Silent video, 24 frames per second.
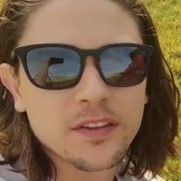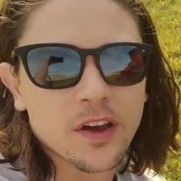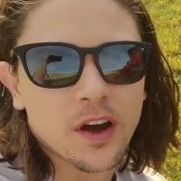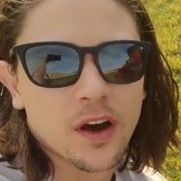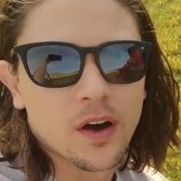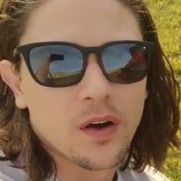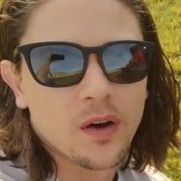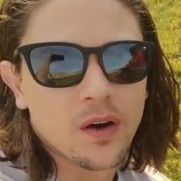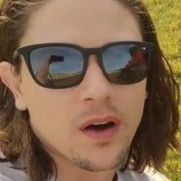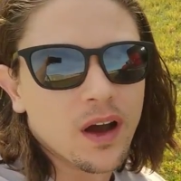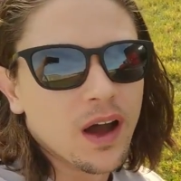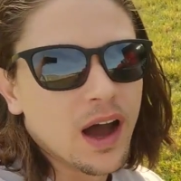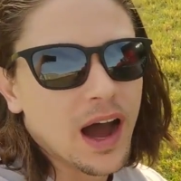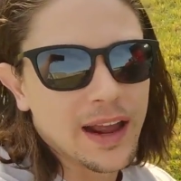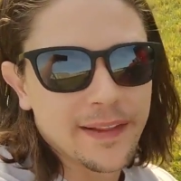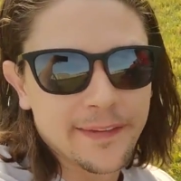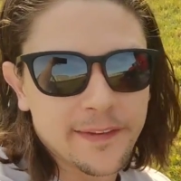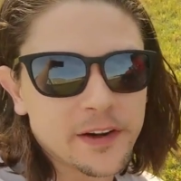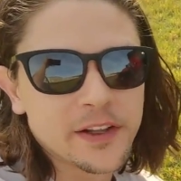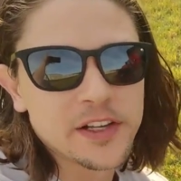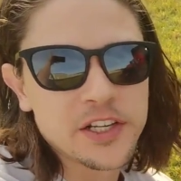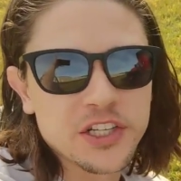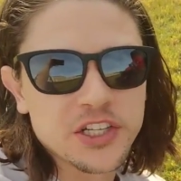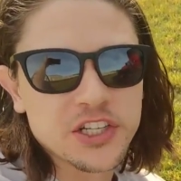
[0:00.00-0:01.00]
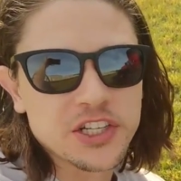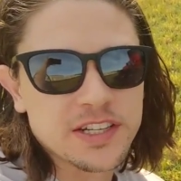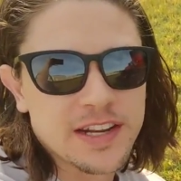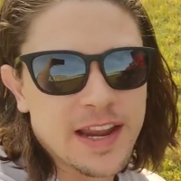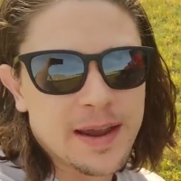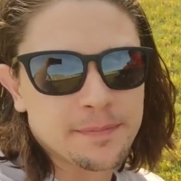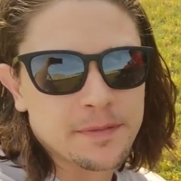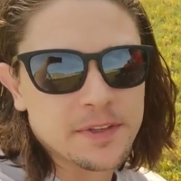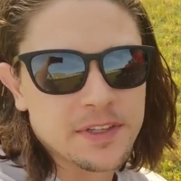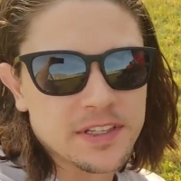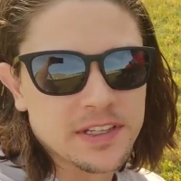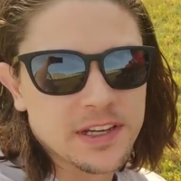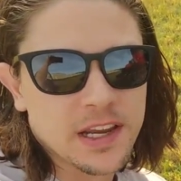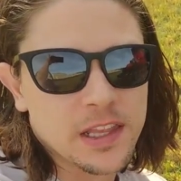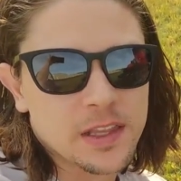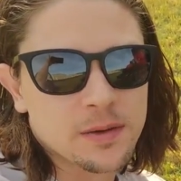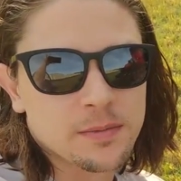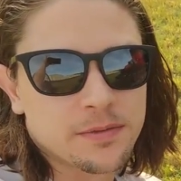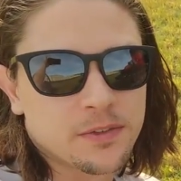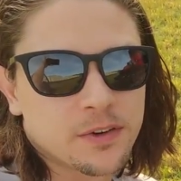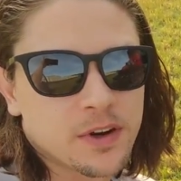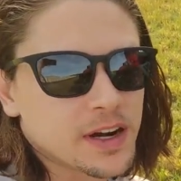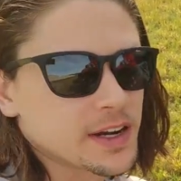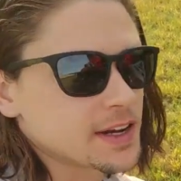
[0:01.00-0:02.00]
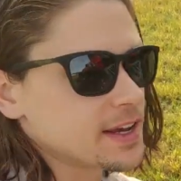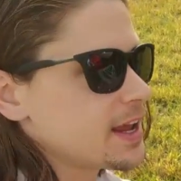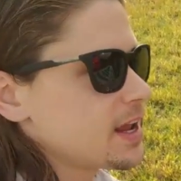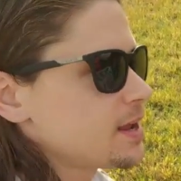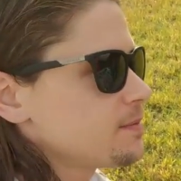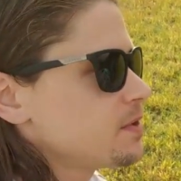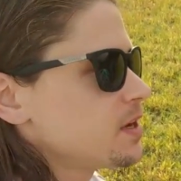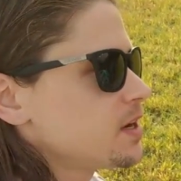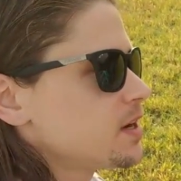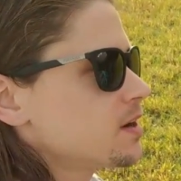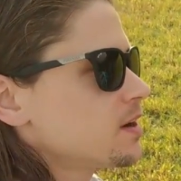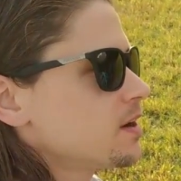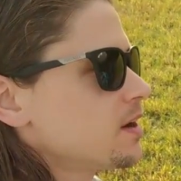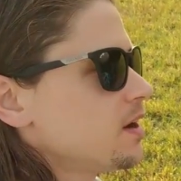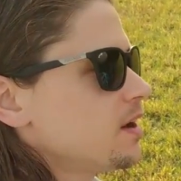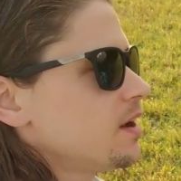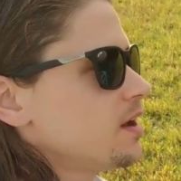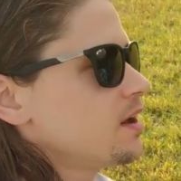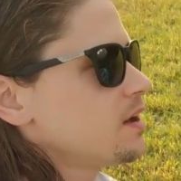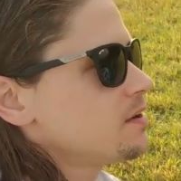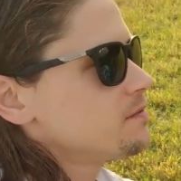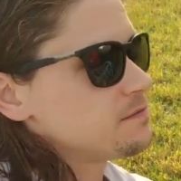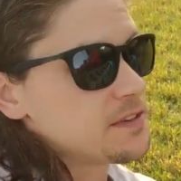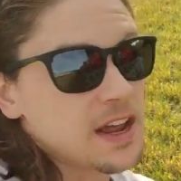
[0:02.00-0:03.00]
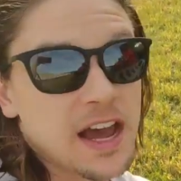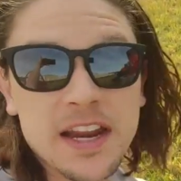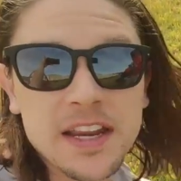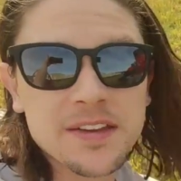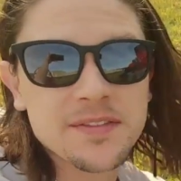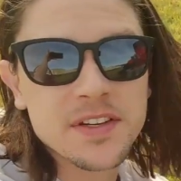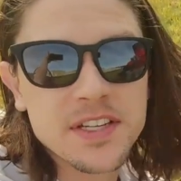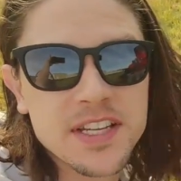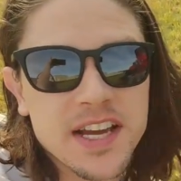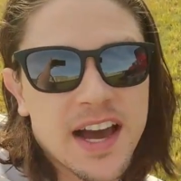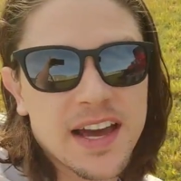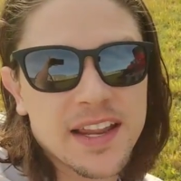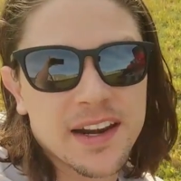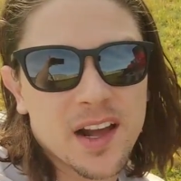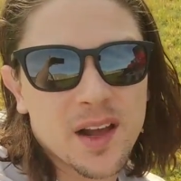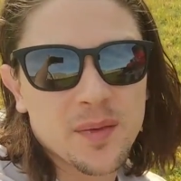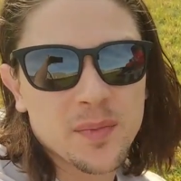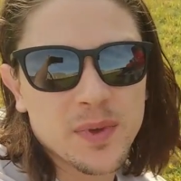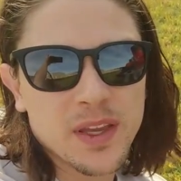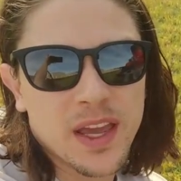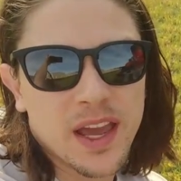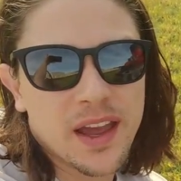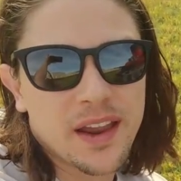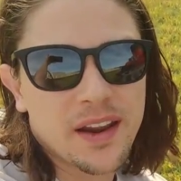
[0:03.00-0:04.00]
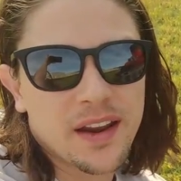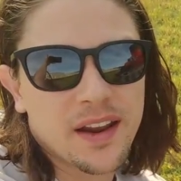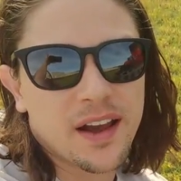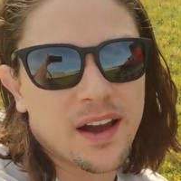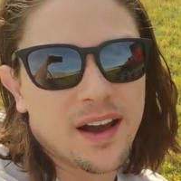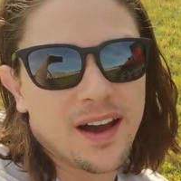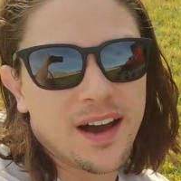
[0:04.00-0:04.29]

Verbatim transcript: So I literally just snapped this together before I came here. Not even tied it up yet.